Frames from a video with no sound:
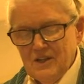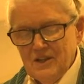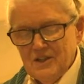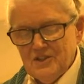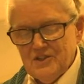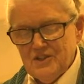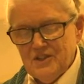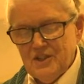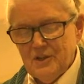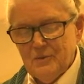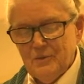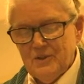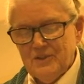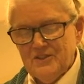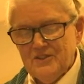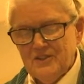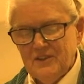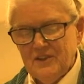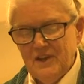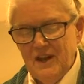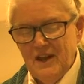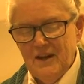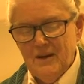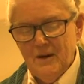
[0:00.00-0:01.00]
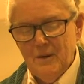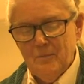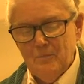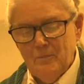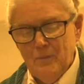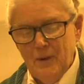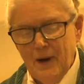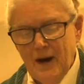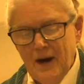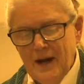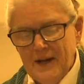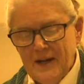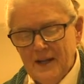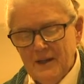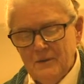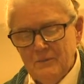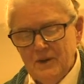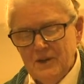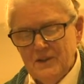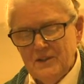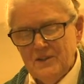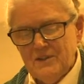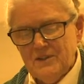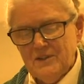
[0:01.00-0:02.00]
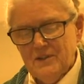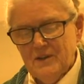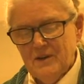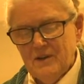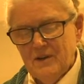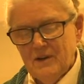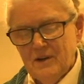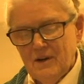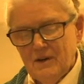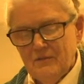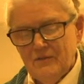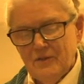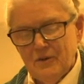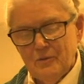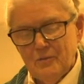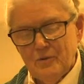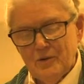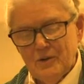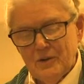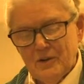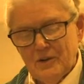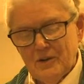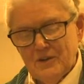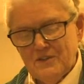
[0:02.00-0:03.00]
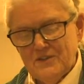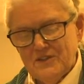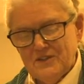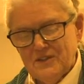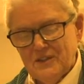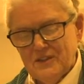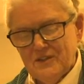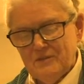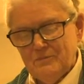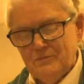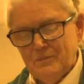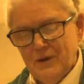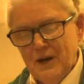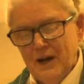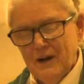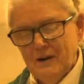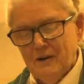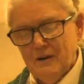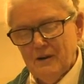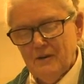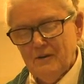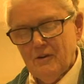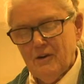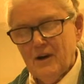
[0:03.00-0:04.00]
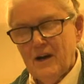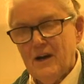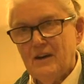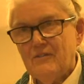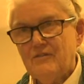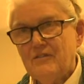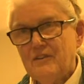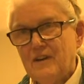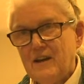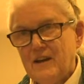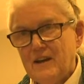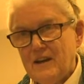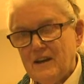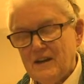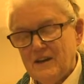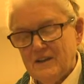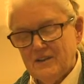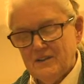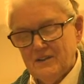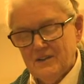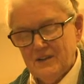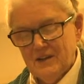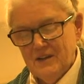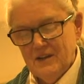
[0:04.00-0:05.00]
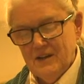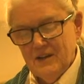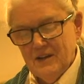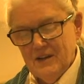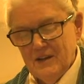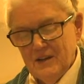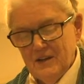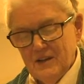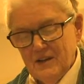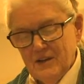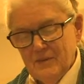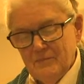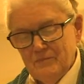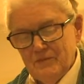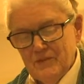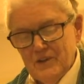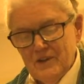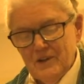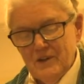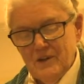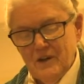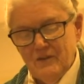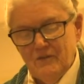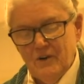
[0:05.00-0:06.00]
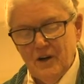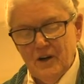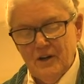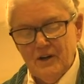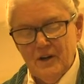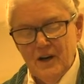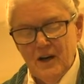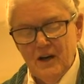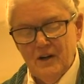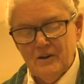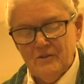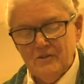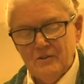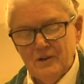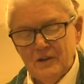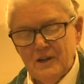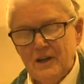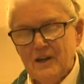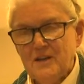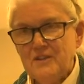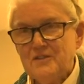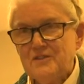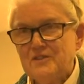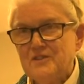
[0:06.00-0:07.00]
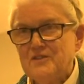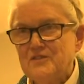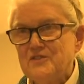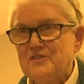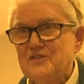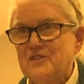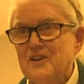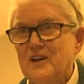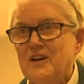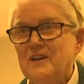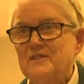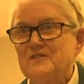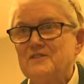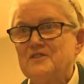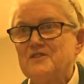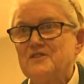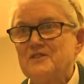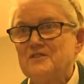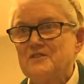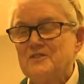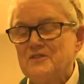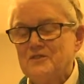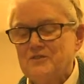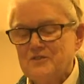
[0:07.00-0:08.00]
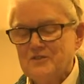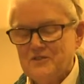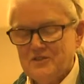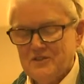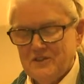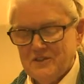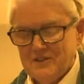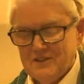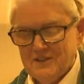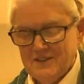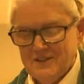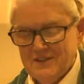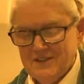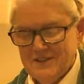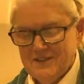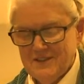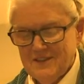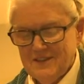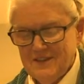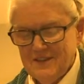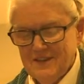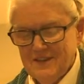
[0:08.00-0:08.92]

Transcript: She was an embodiment of the words in paragraph 8 of our congregation's constitutions.